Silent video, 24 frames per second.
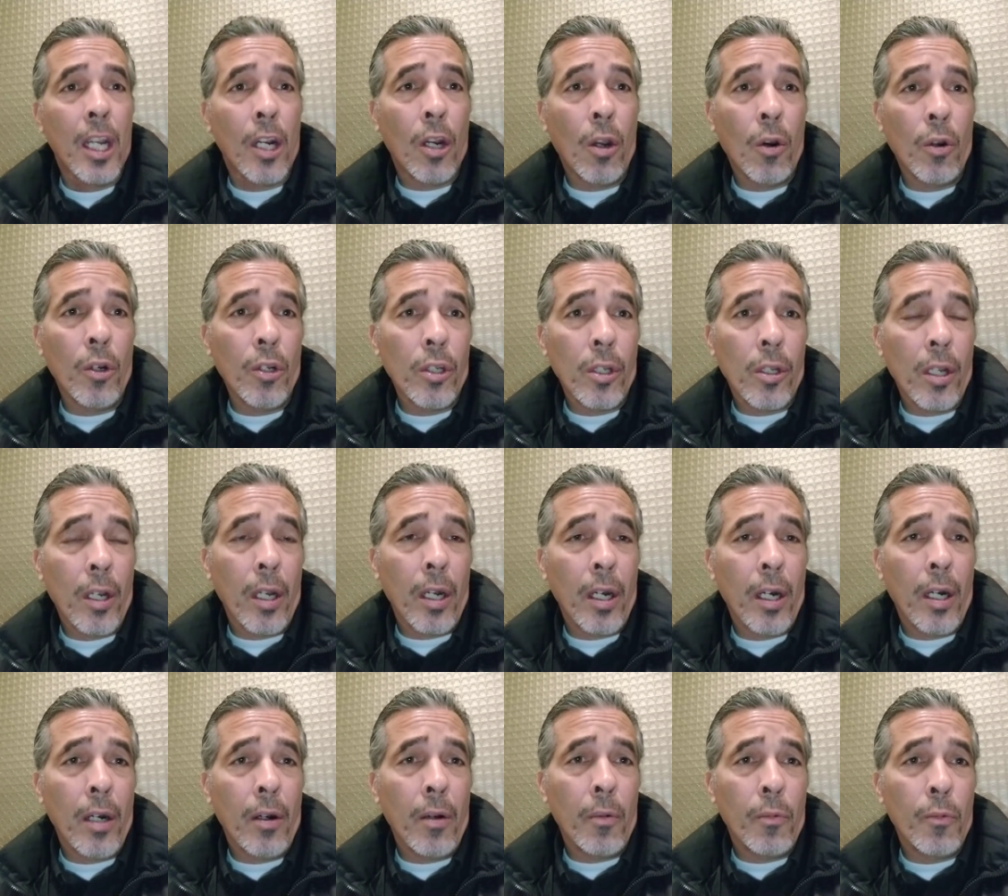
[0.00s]
Go to
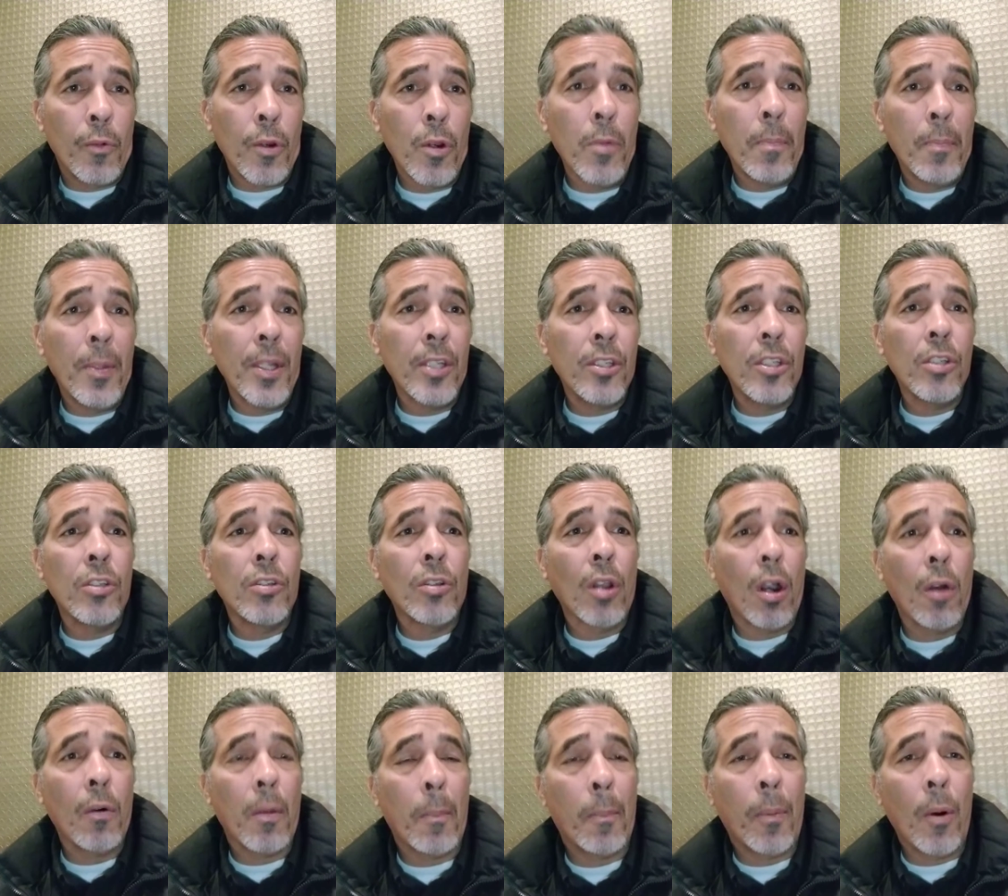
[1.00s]
uh, Real Business
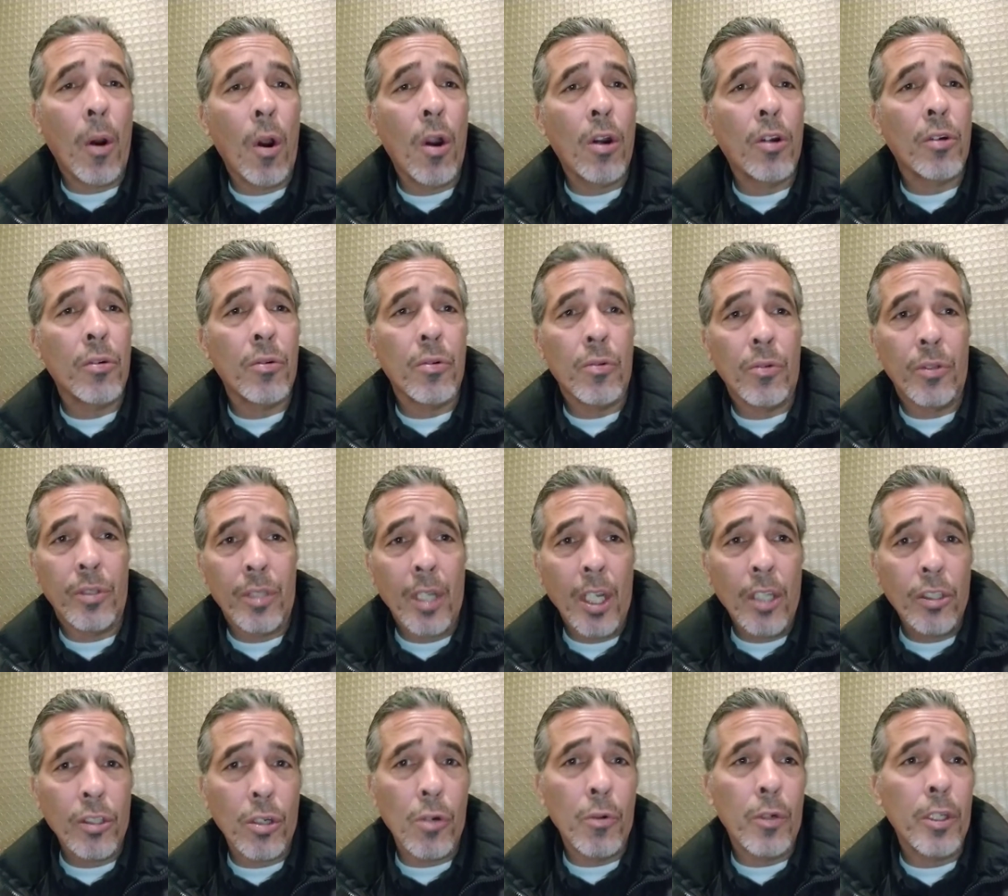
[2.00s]
Talk with Paul Cruz.
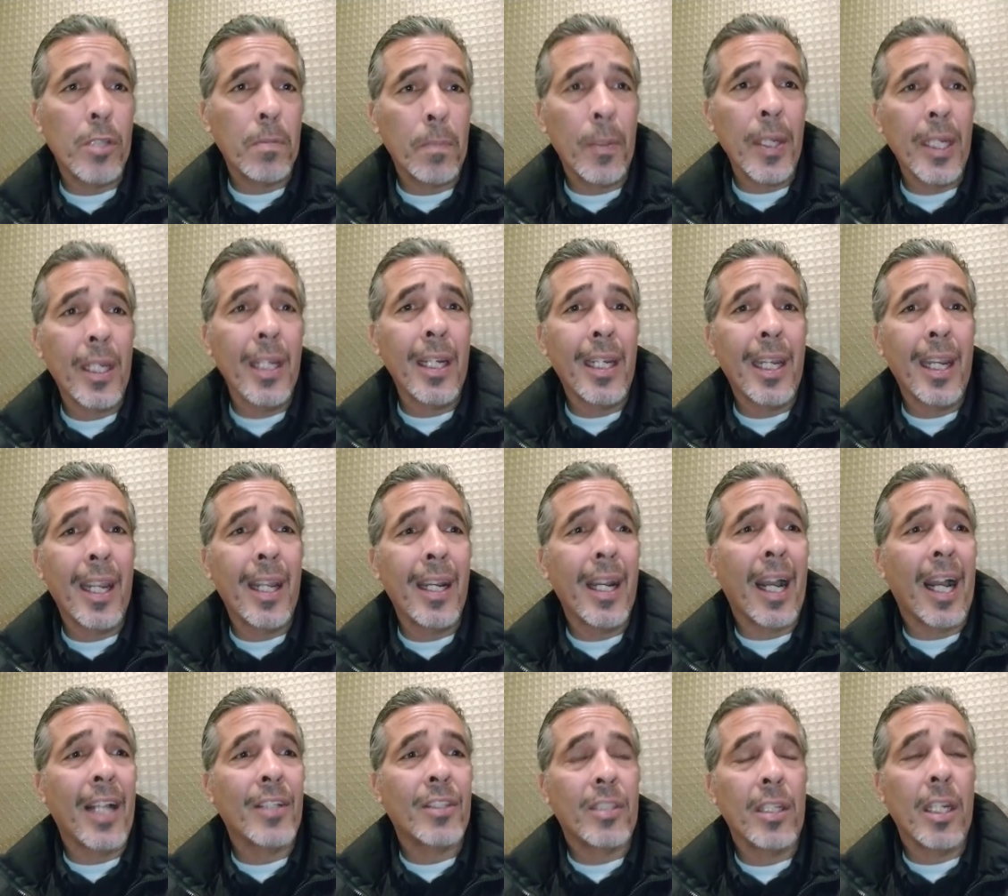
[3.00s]
Till we speak
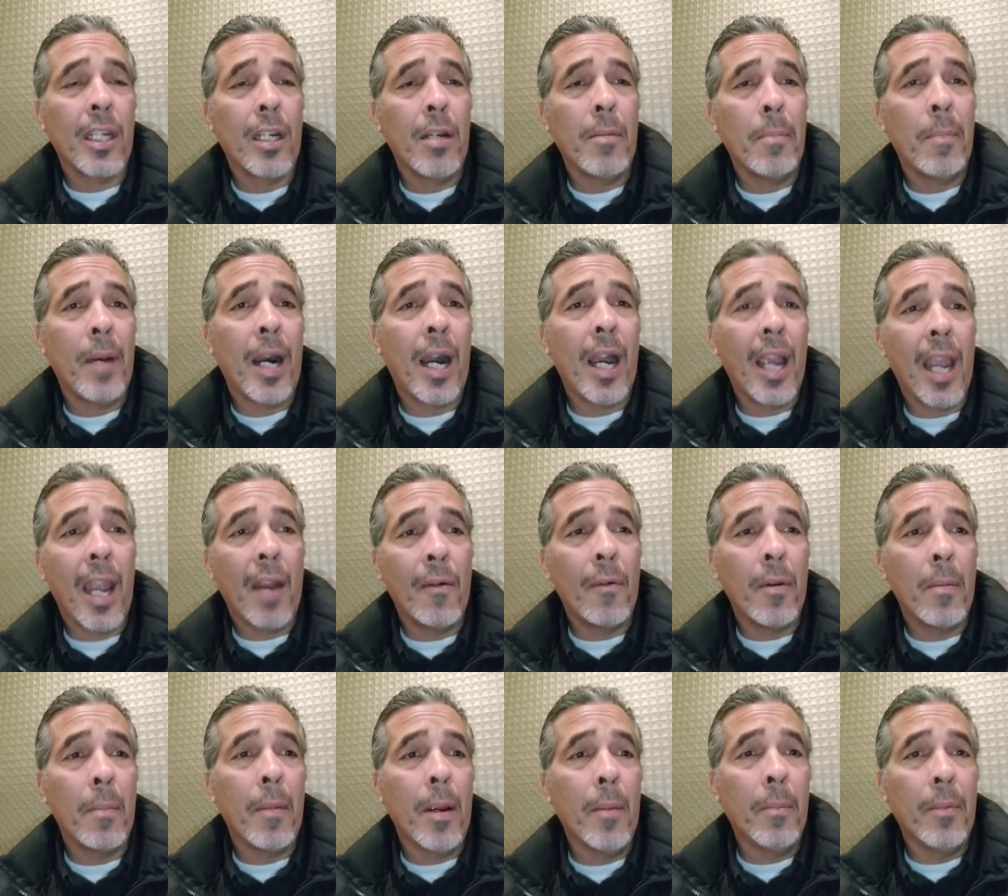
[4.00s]
again, I say goodbye. And
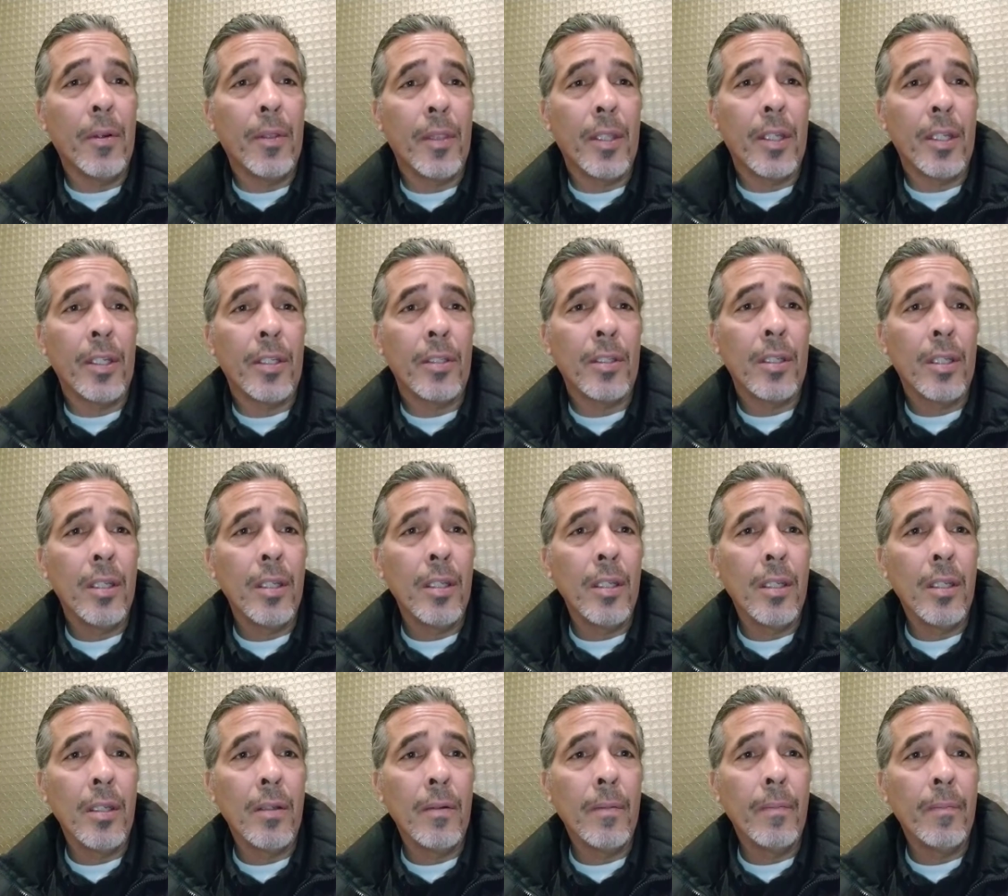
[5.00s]
remember this,
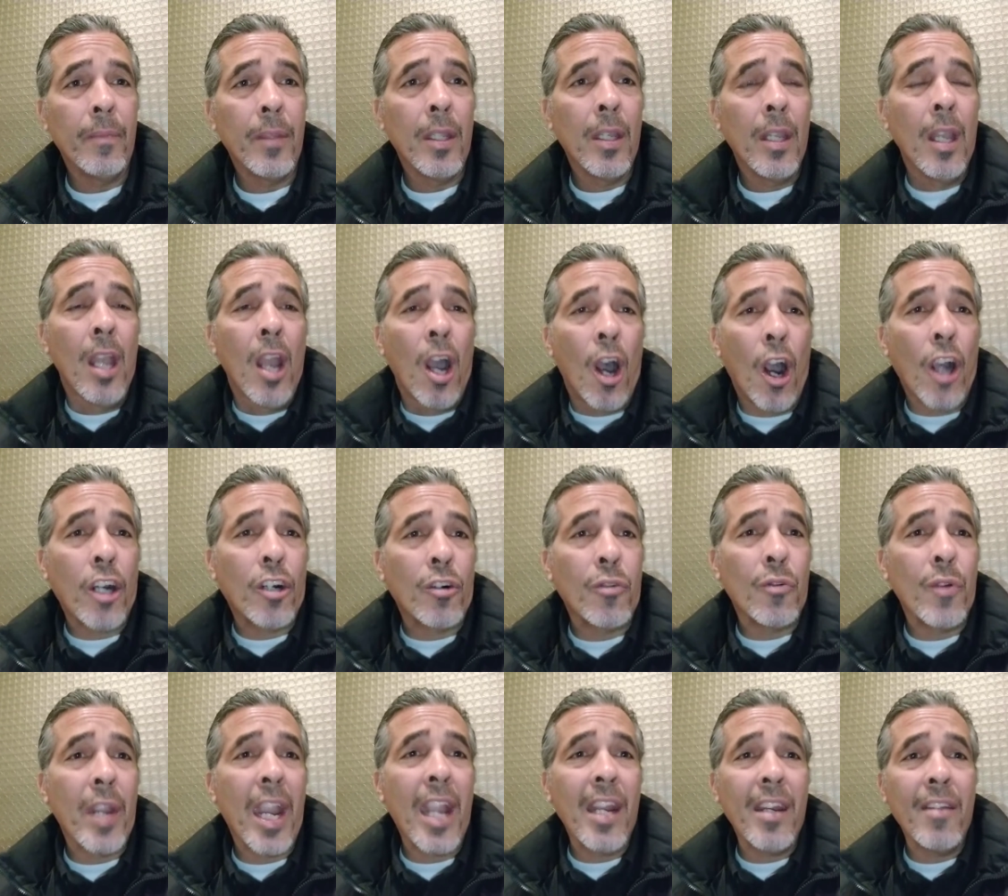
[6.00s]
a
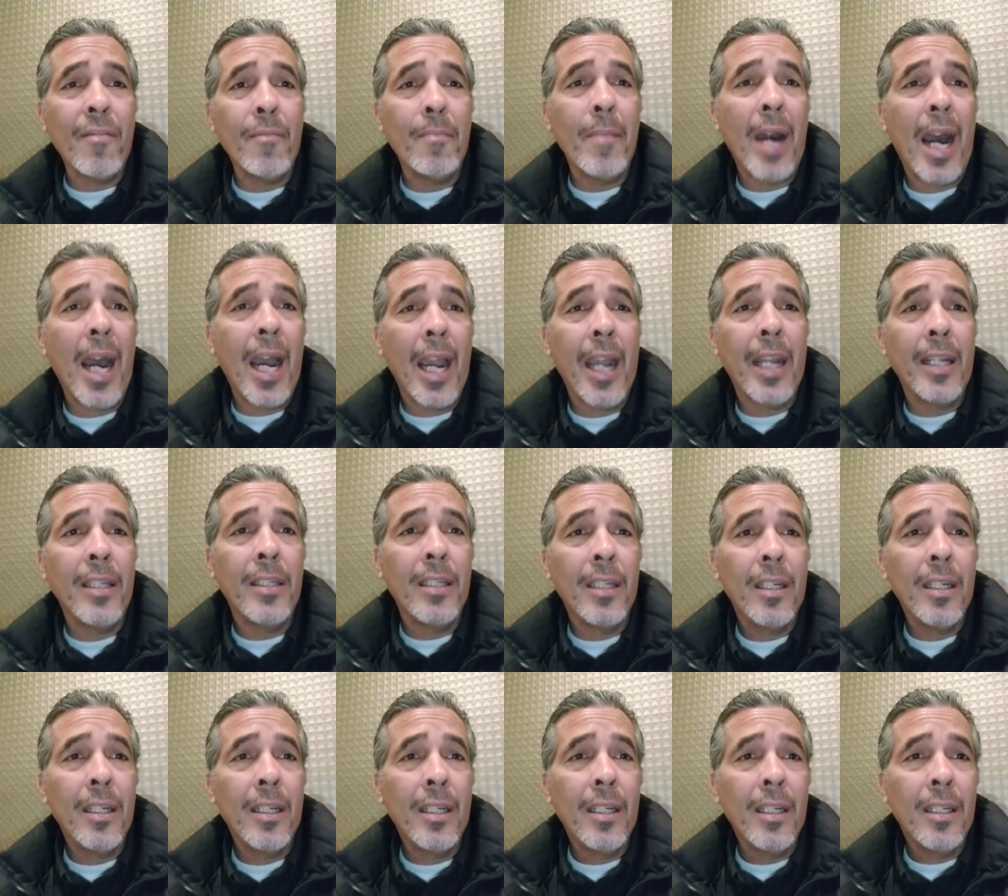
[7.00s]
creative mind
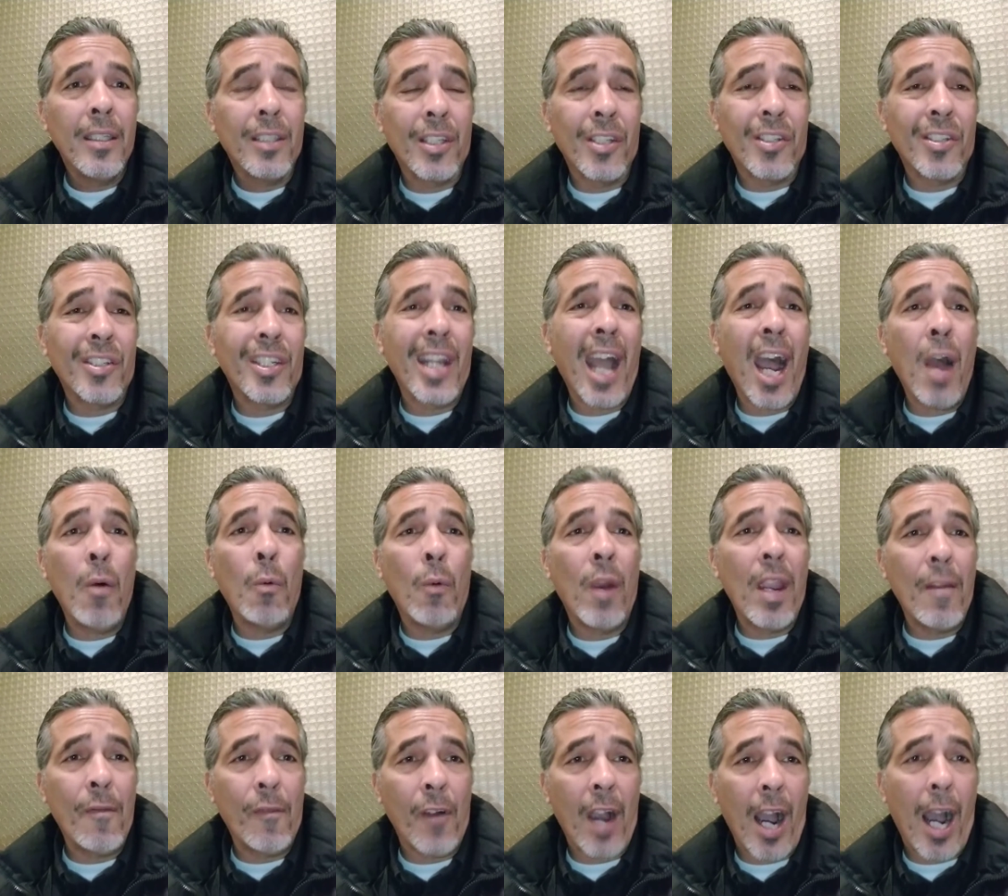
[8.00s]
does not
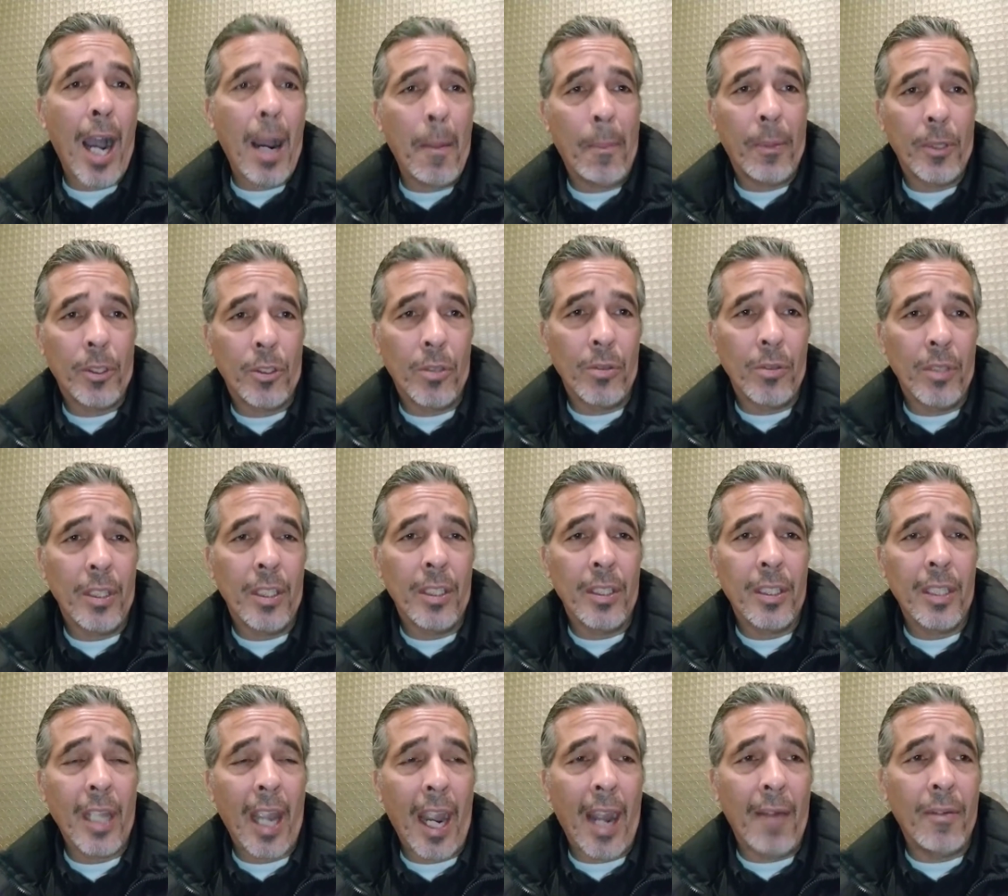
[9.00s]
wait for
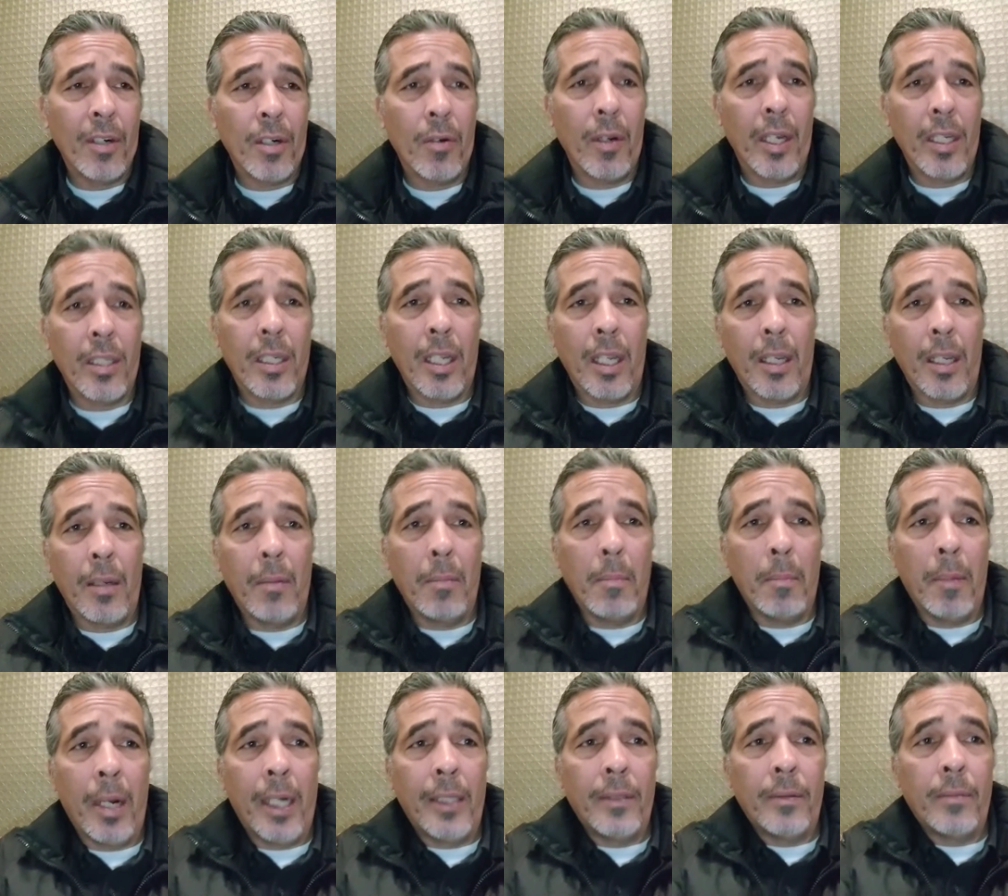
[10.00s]
opportunities. Have a great day.
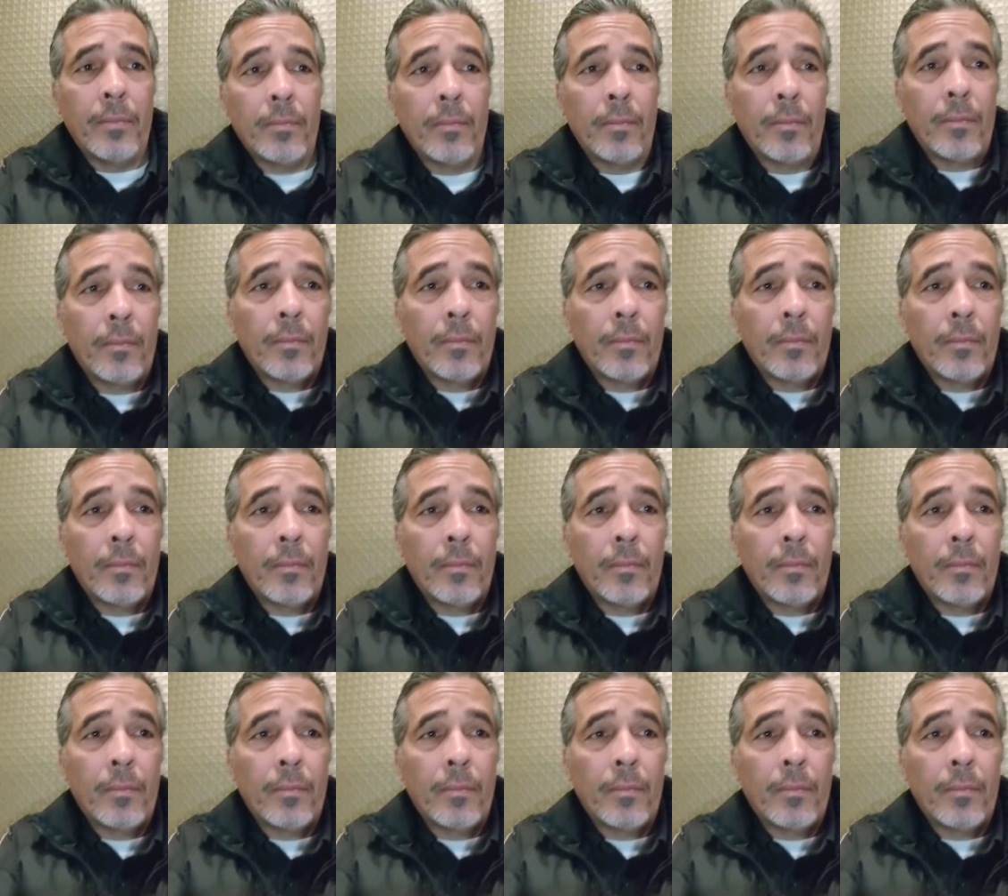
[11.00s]
Bye.